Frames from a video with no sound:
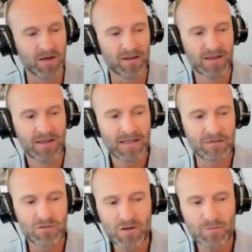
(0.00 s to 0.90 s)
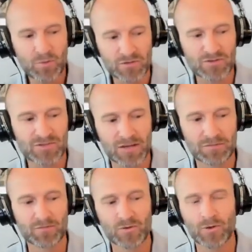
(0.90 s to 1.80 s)
But if you can push
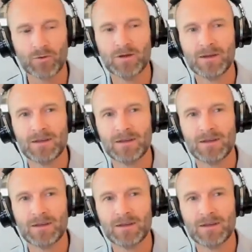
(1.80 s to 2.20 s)
yourself through,